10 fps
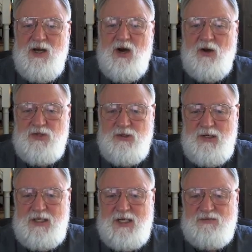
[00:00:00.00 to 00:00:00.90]

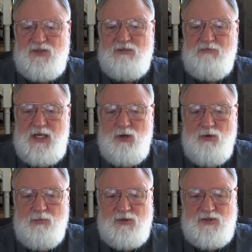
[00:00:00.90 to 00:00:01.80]
Alternatives and
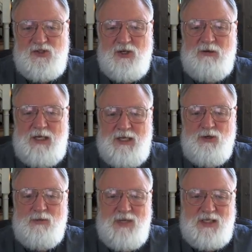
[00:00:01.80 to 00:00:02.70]
renewables are
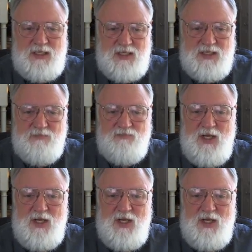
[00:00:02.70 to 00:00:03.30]
intermittent.